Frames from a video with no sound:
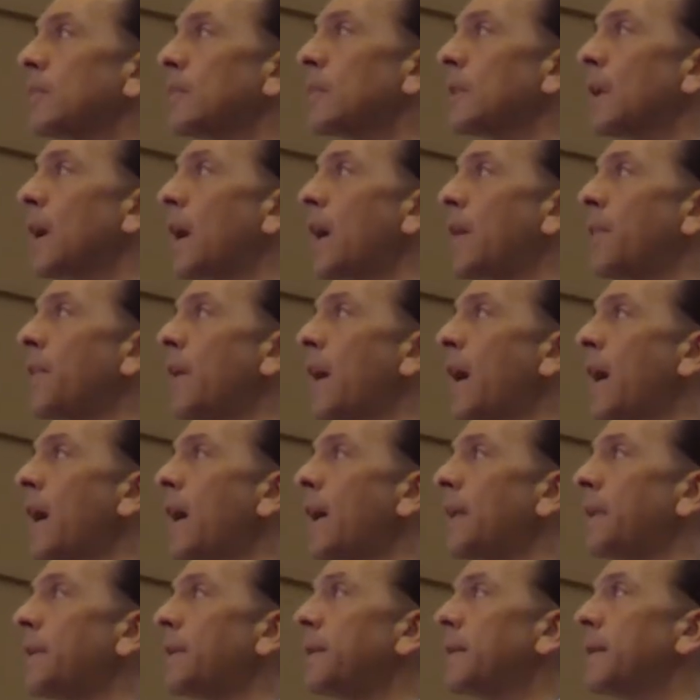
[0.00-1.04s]
And
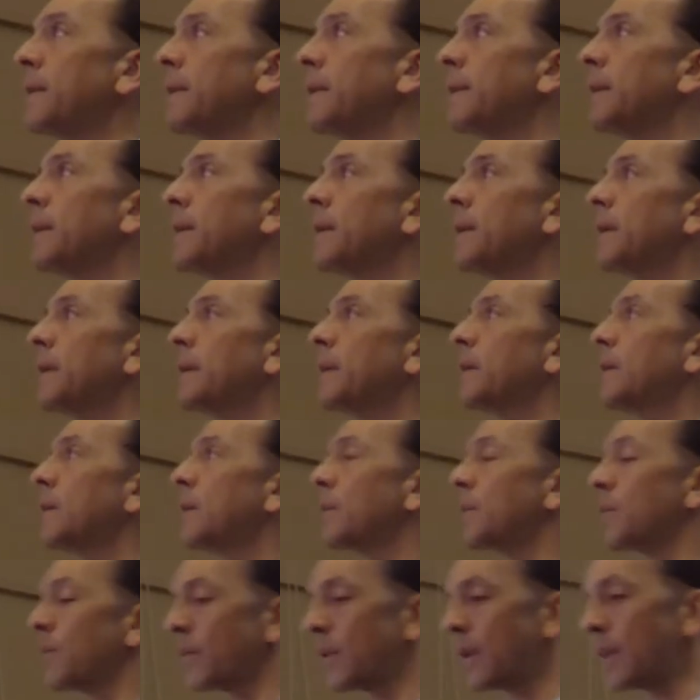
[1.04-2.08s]
that
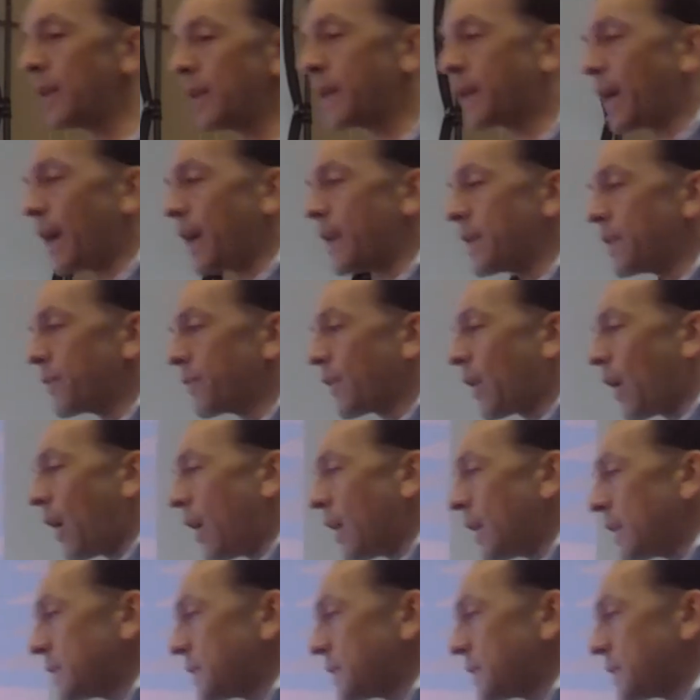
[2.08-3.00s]
really kind of caused